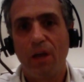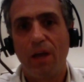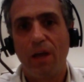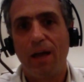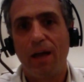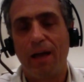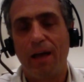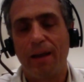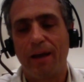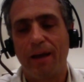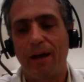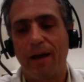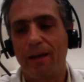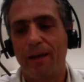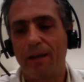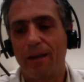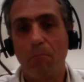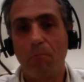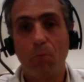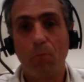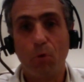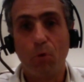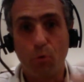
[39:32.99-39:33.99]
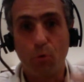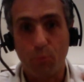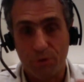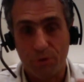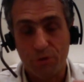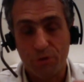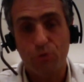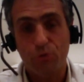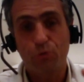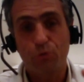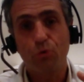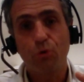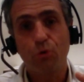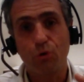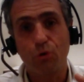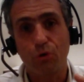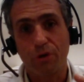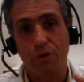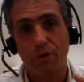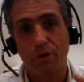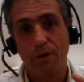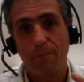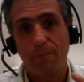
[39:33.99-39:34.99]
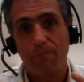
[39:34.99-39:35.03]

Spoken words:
and I am more restored.